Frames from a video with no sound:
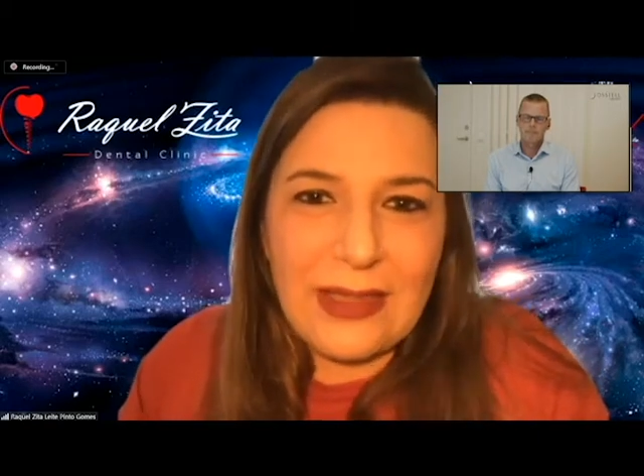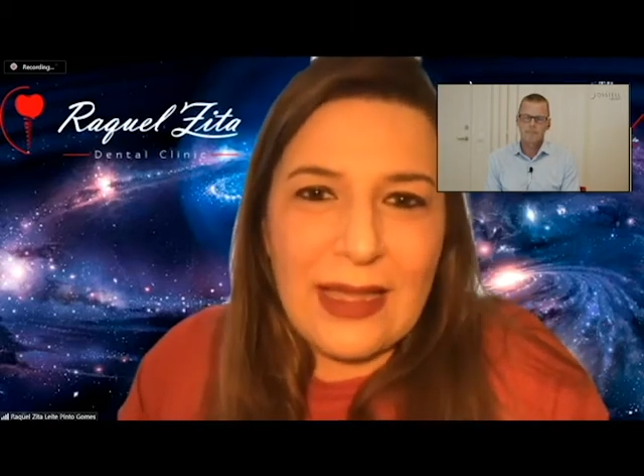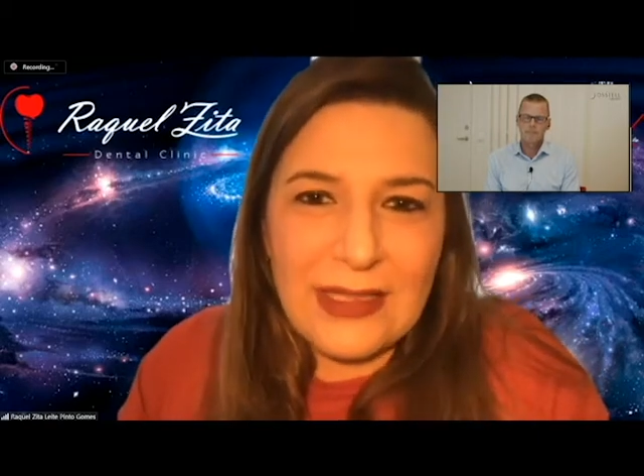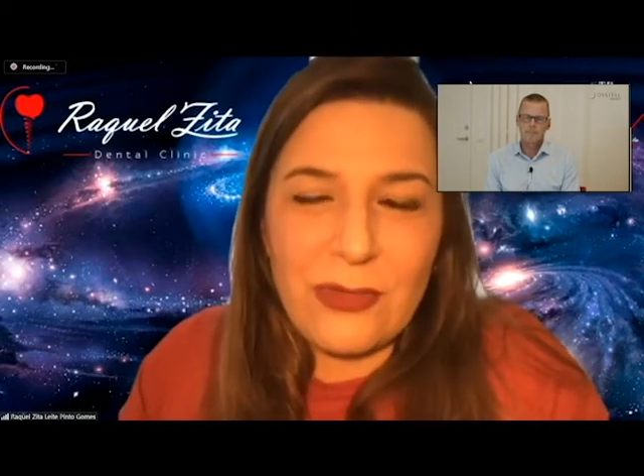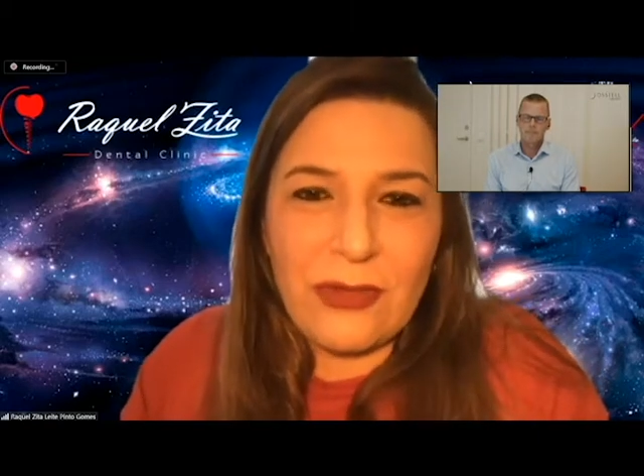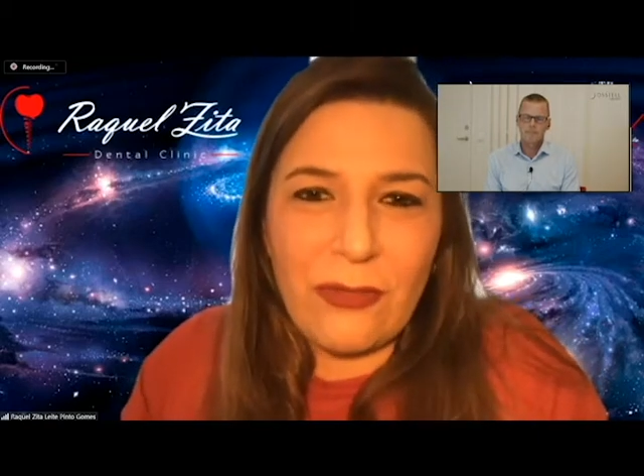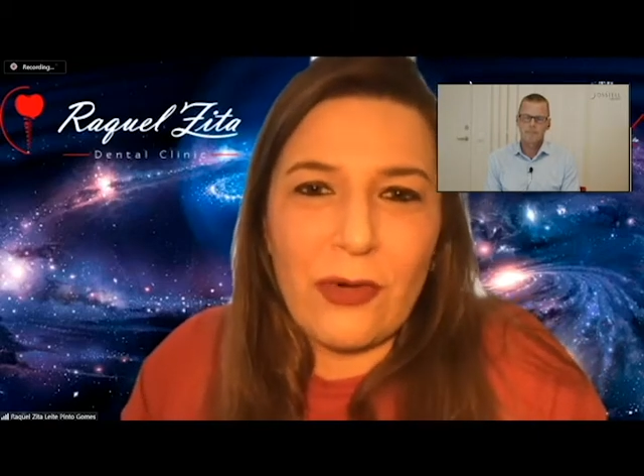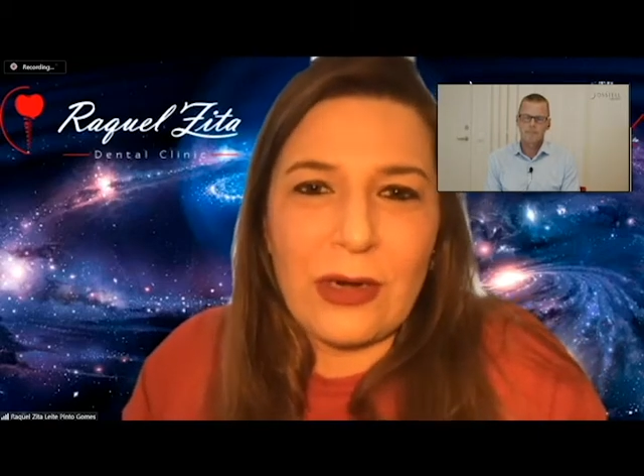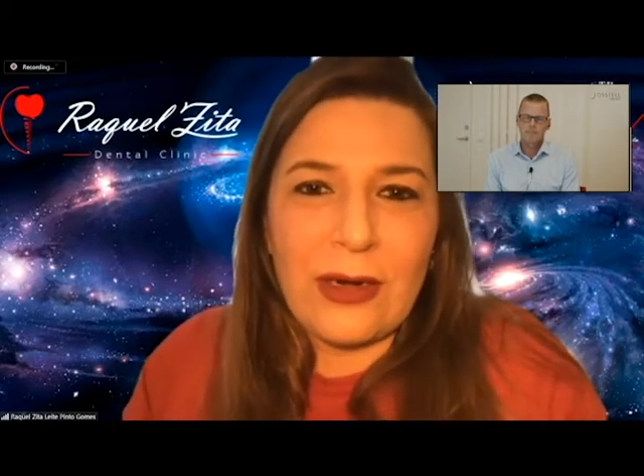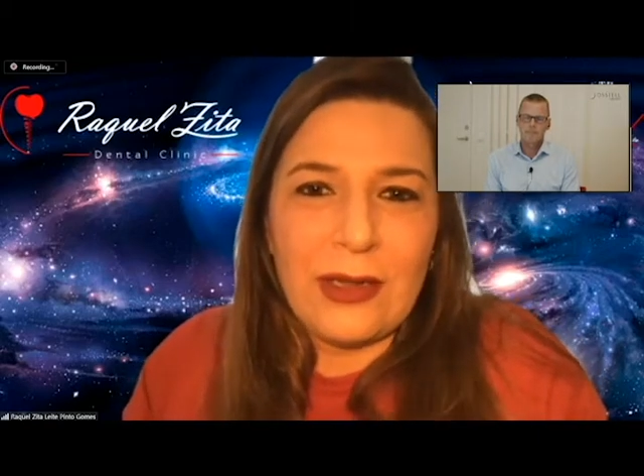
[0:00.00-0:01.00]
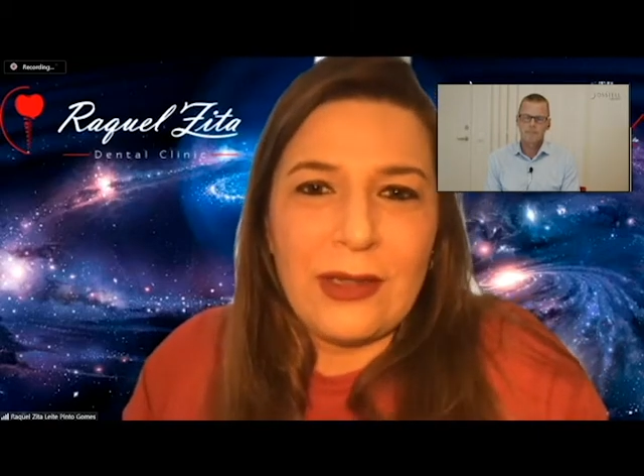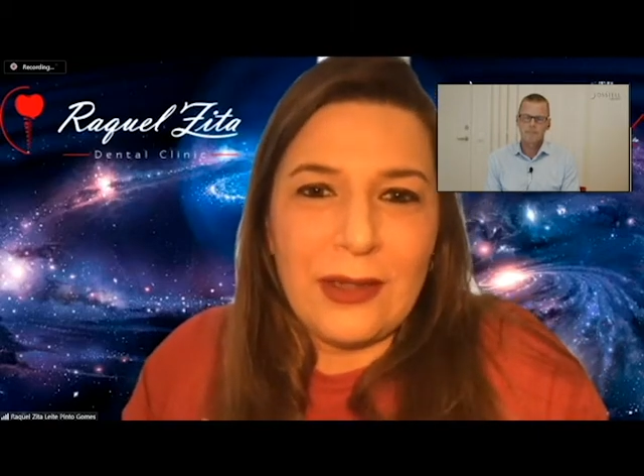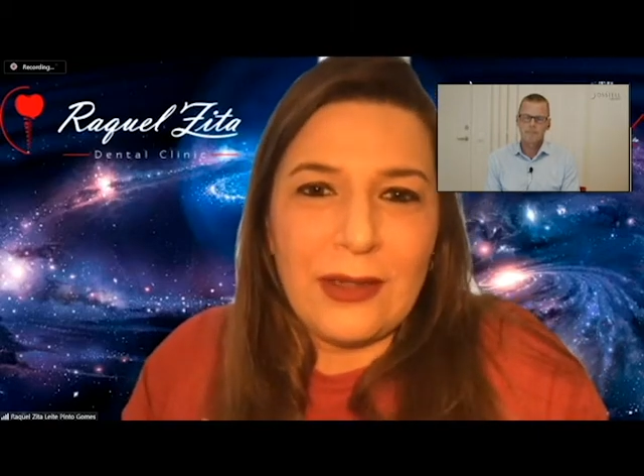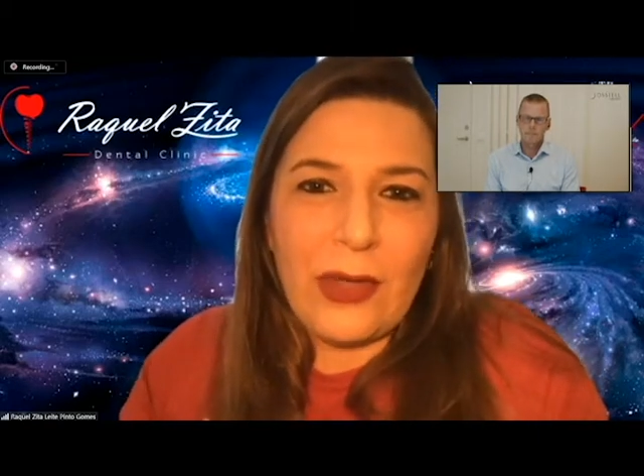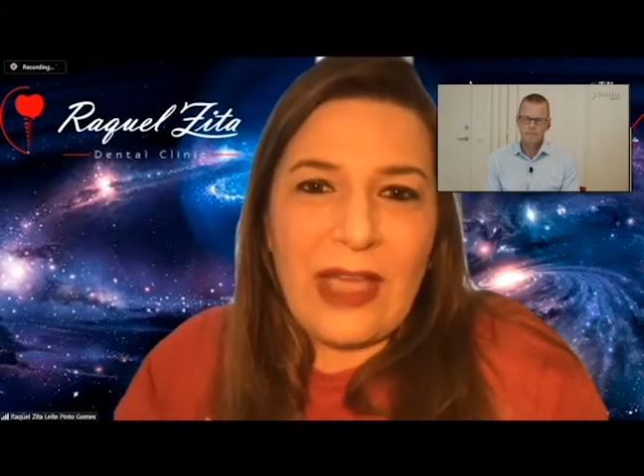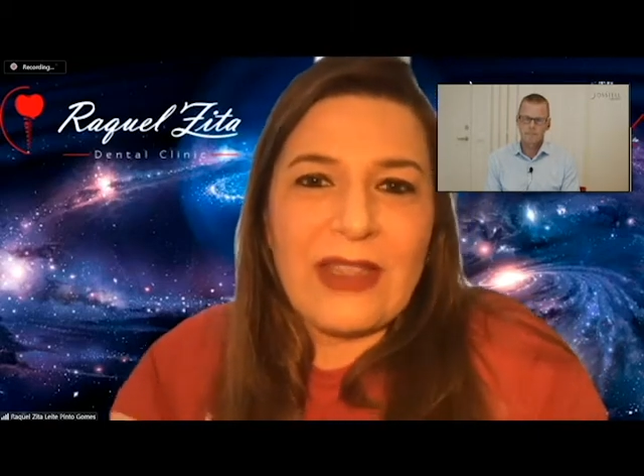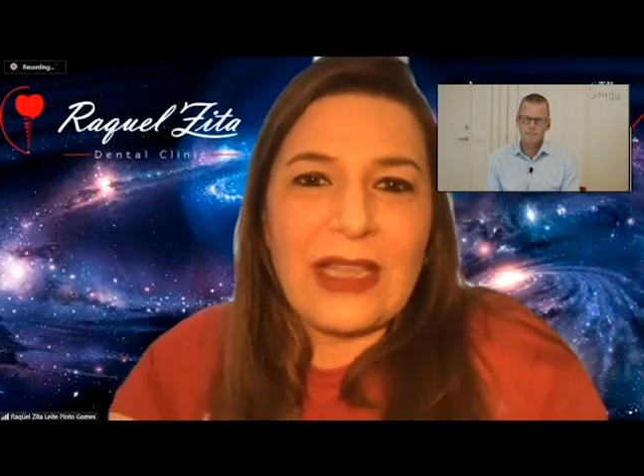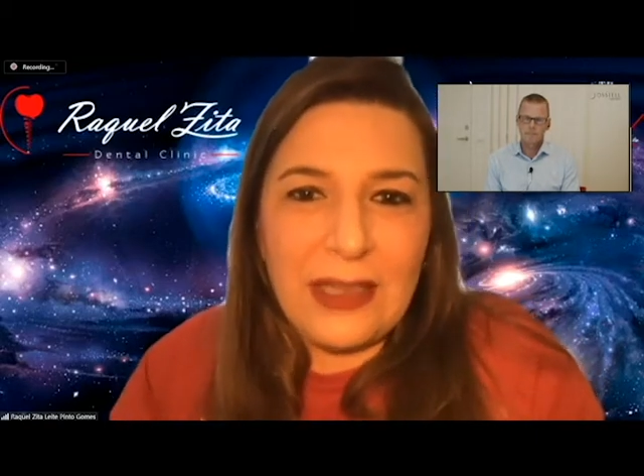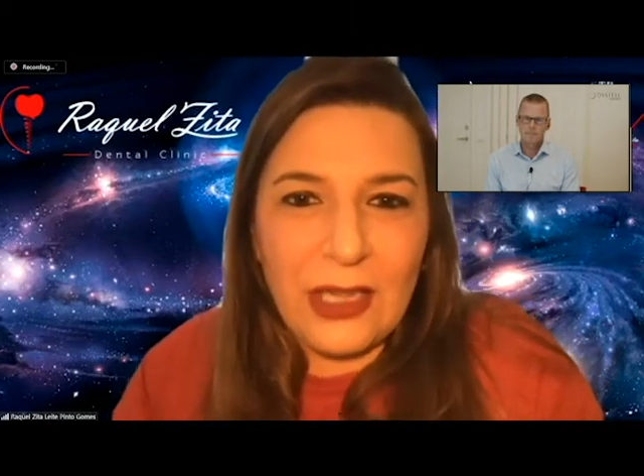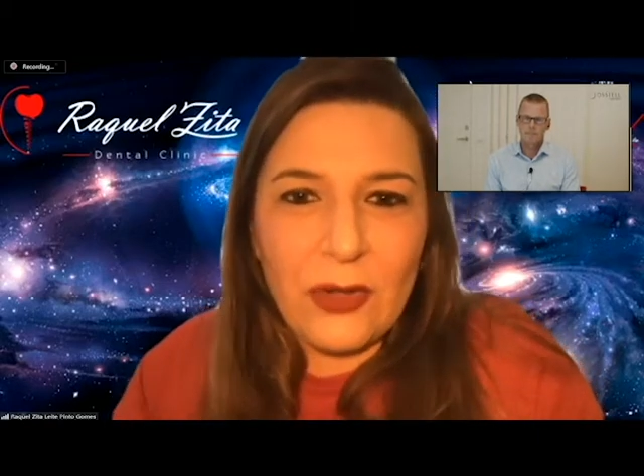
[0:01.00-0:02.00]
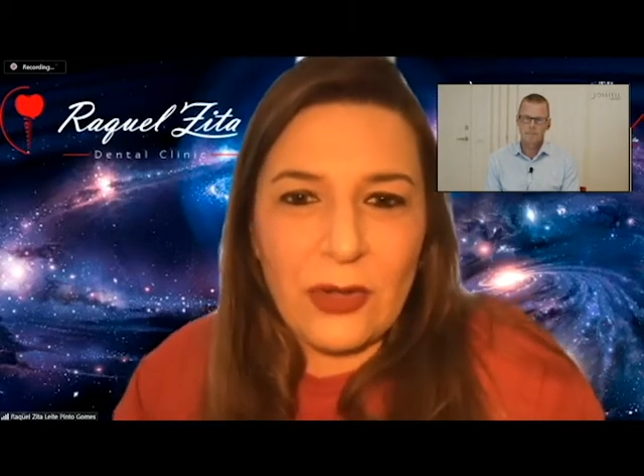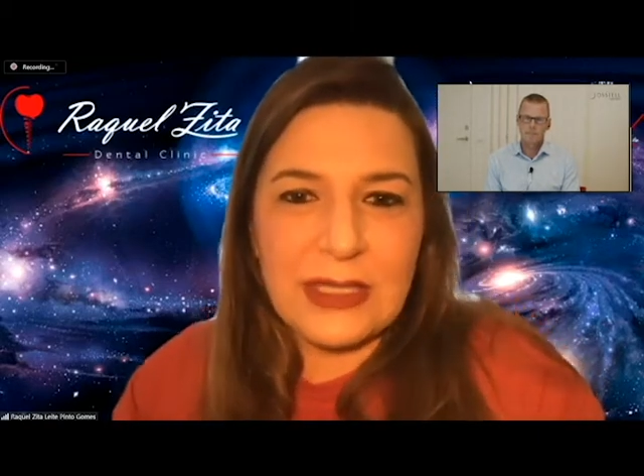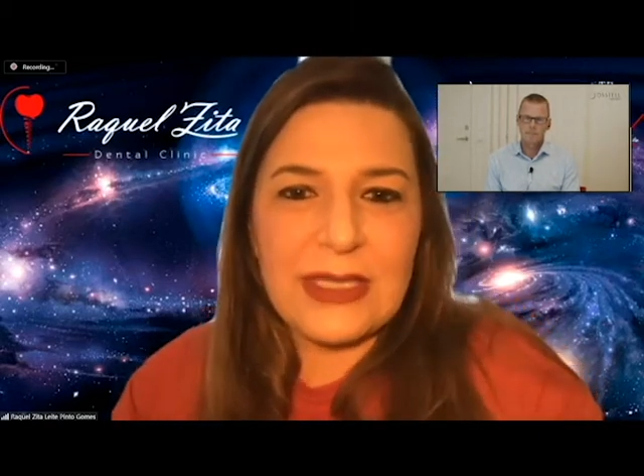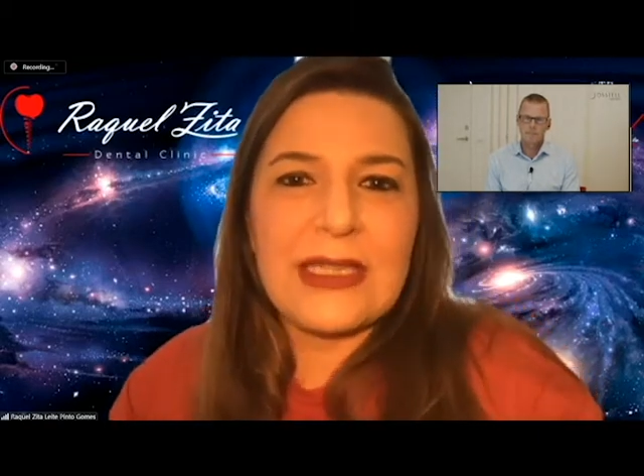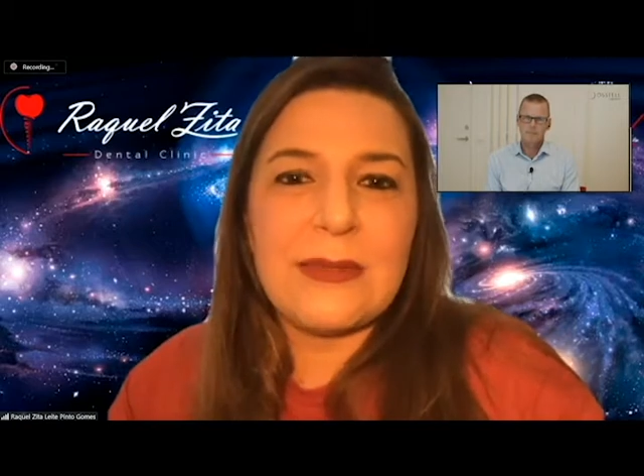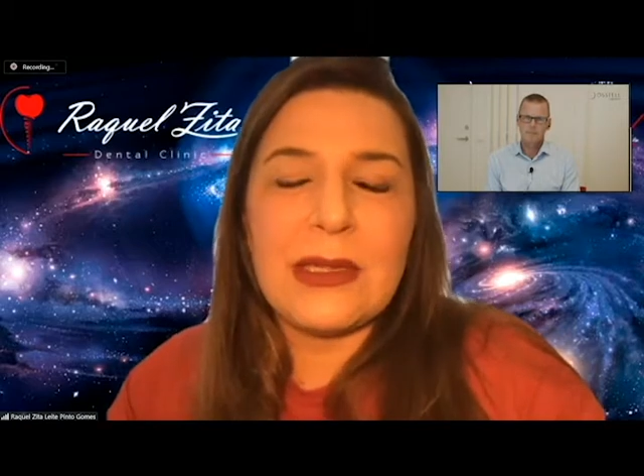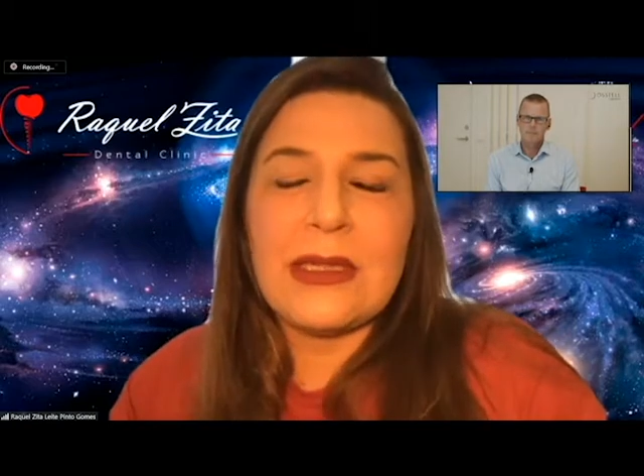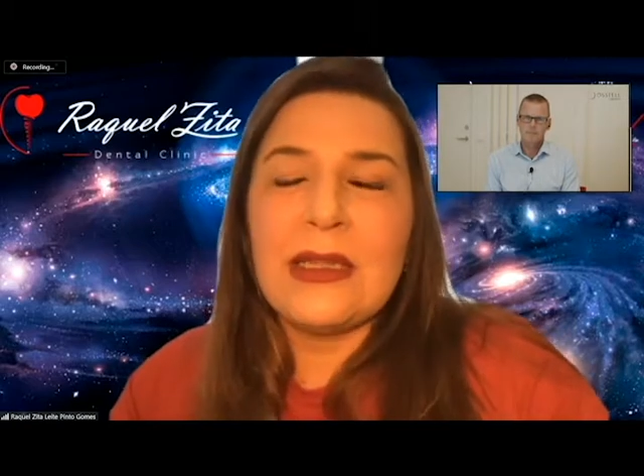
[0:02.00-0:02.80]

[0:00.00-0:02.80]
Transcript: X-ray for. We have the clinical assessment.